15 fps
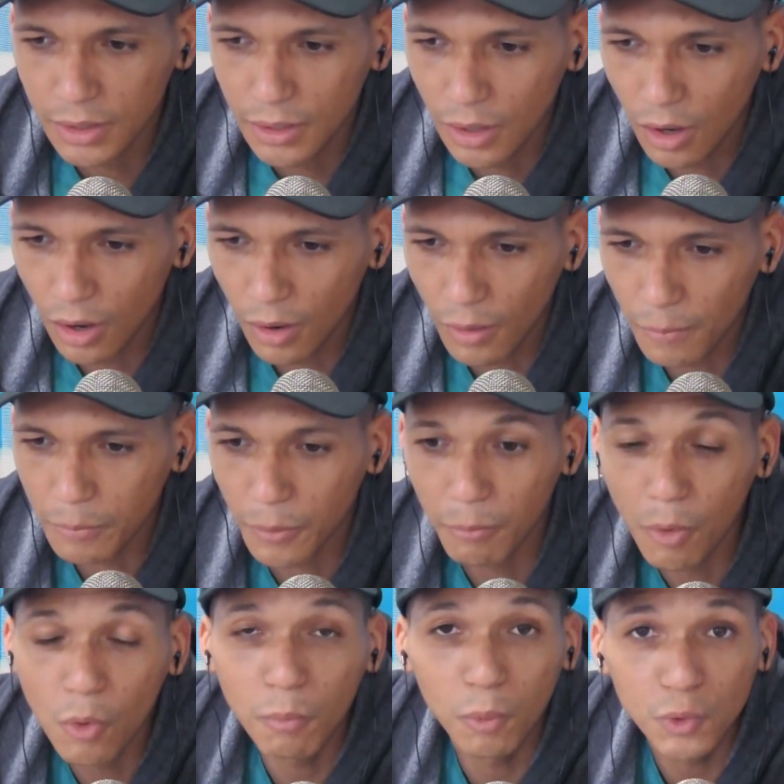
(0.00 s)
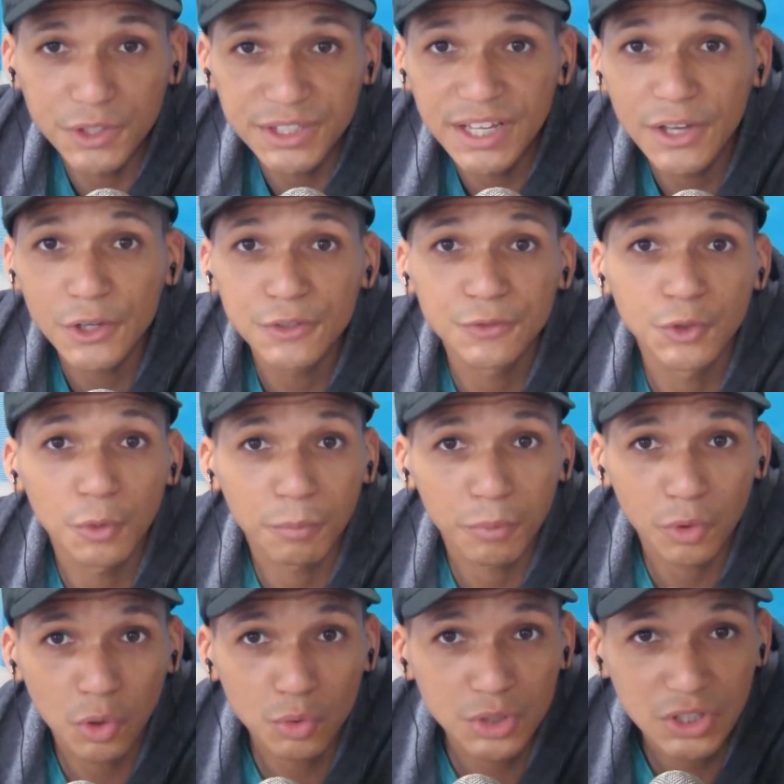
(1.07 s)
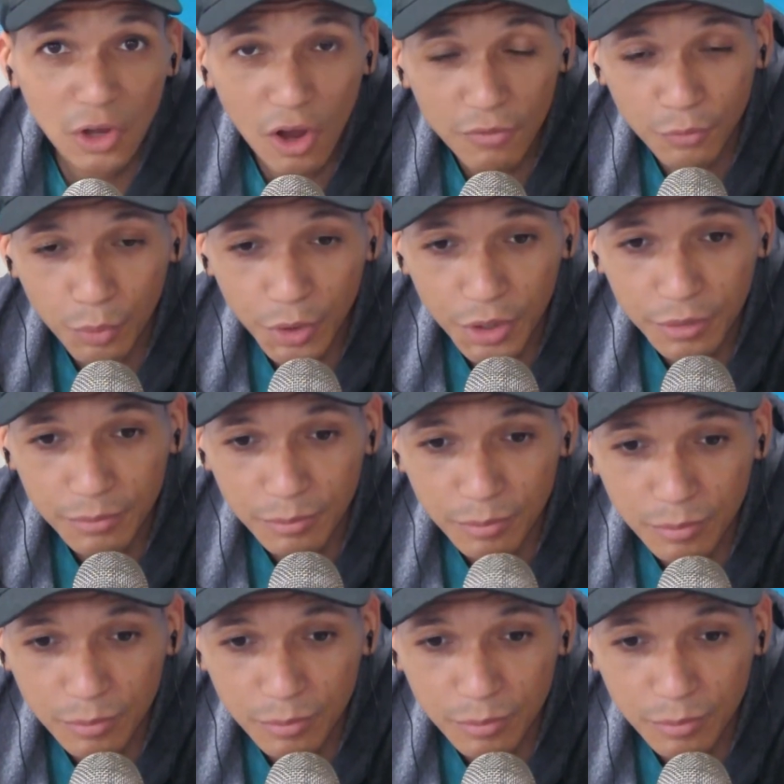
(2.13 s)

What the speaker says: promote more sales for your pro software,